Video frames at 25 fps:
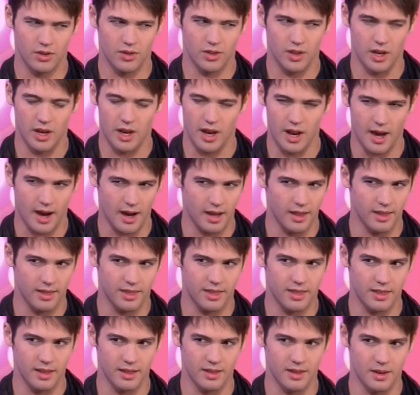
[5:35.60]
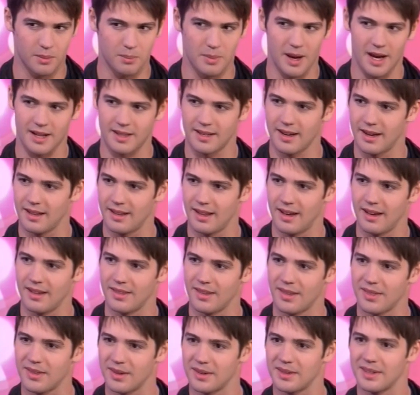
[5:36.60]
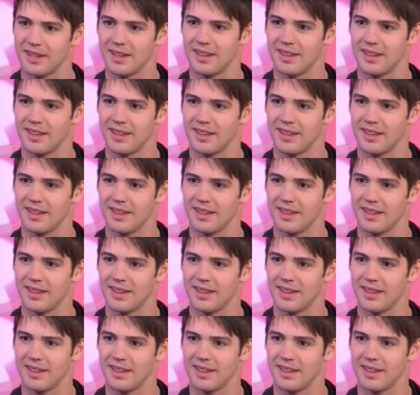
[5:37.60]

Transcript: 9th, and then back to LA on the 13th.